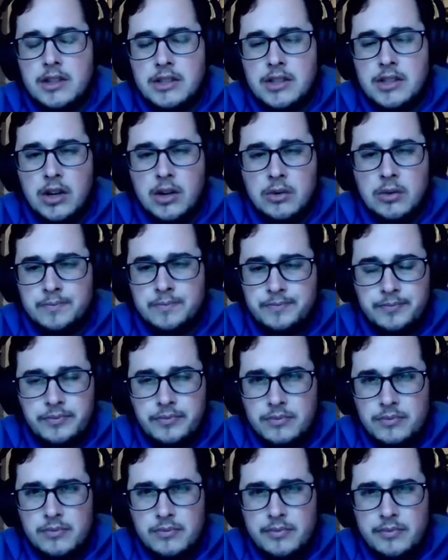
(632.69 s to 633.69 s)
So
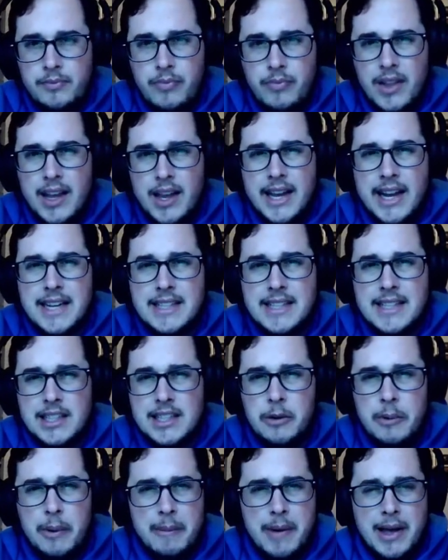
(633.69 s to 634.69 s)
it gets a
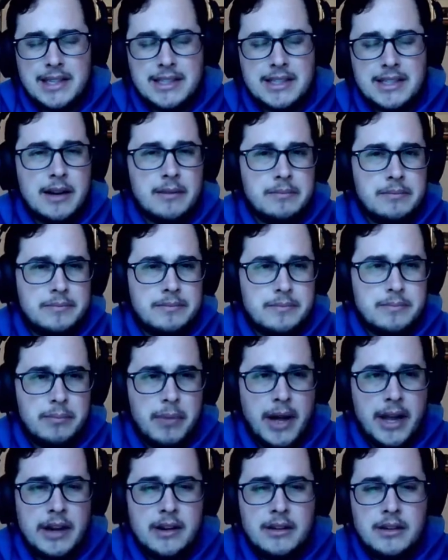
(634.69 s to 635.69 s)
little bit messed up.
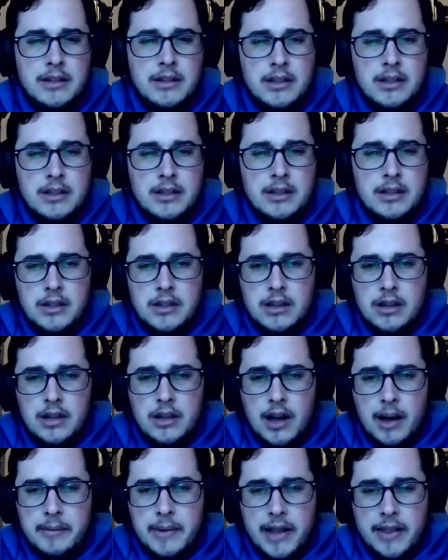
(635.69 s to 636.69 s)
But
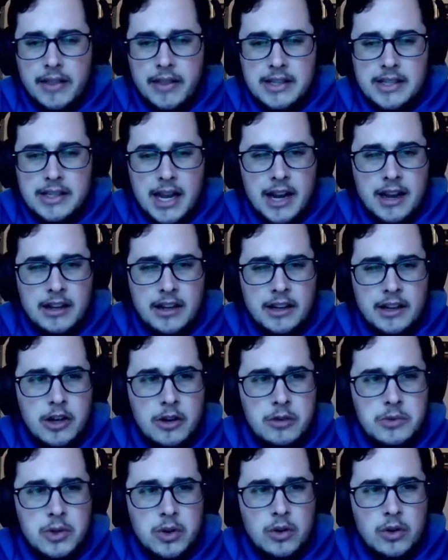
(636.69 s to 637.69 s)
I'm getting these ion
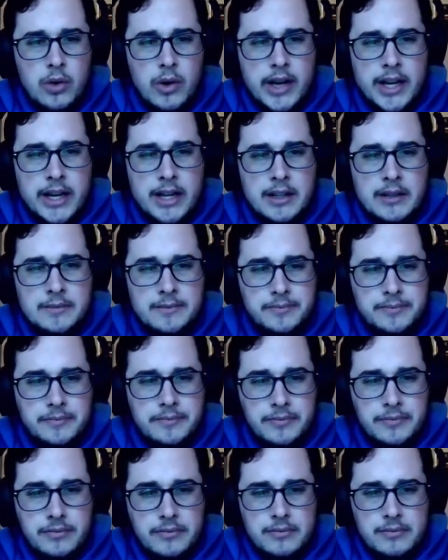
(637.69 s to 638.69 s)
cubes real quick.
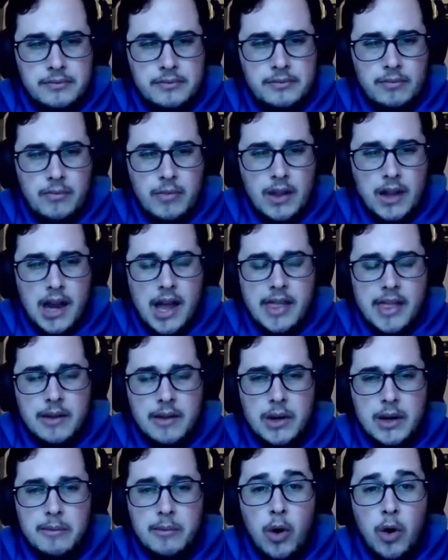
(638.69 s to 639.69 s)
And
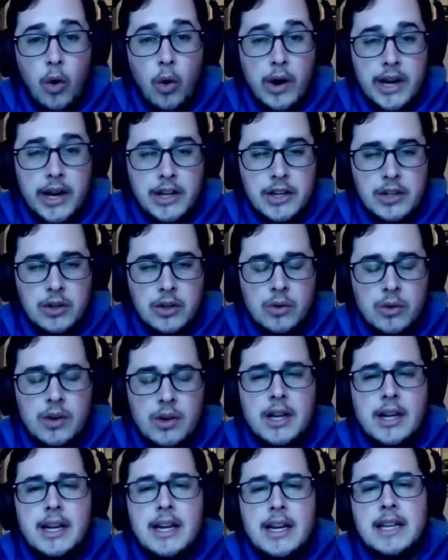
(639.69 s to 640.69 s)
then what I'm going to do
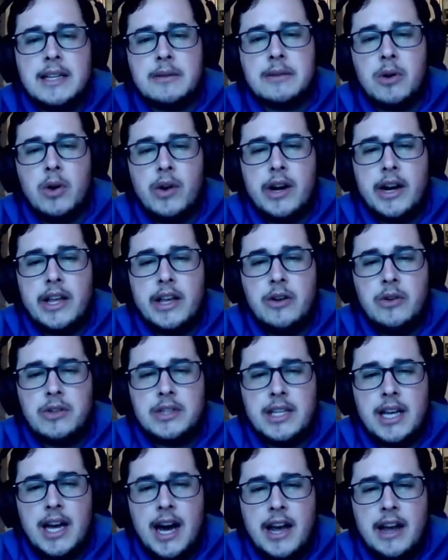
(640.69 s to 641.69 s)
is I'm going to
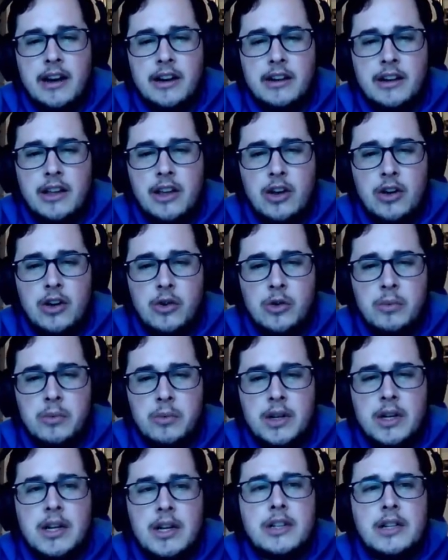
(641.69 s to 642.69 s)
use the ion cube
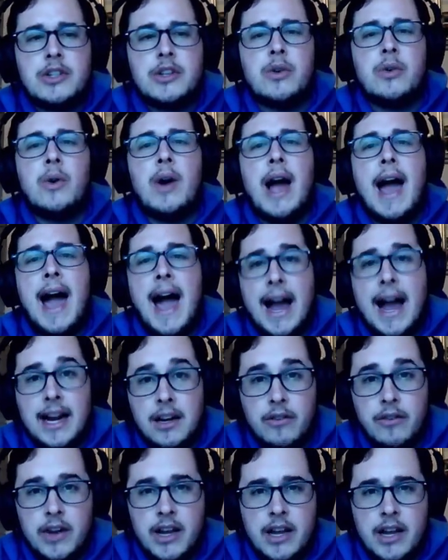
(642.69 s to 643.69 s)
to
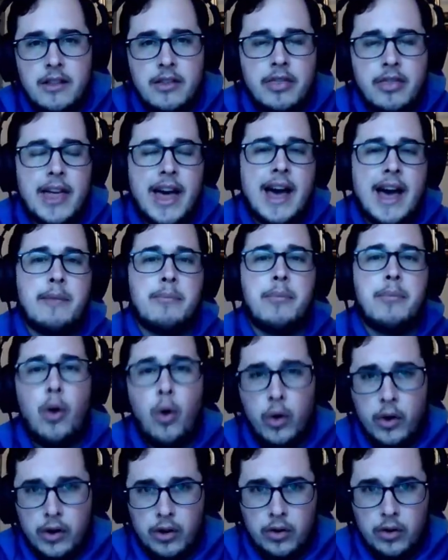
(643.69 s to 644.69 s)
activate that
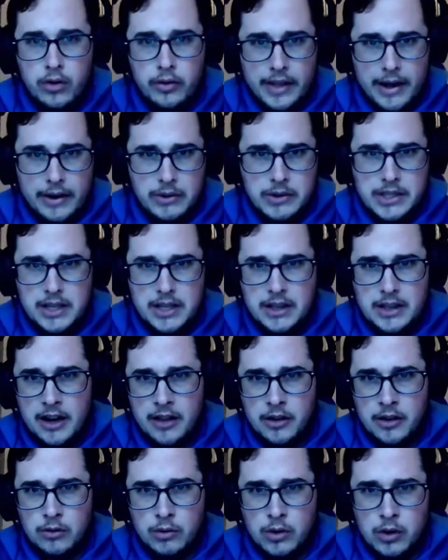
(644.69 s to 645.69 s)
portal that was in the
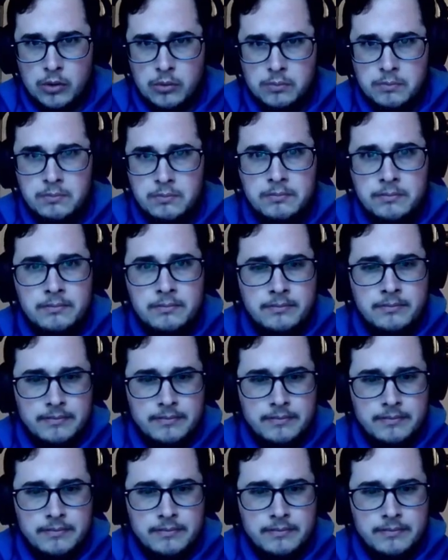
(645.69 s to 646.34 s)
other room.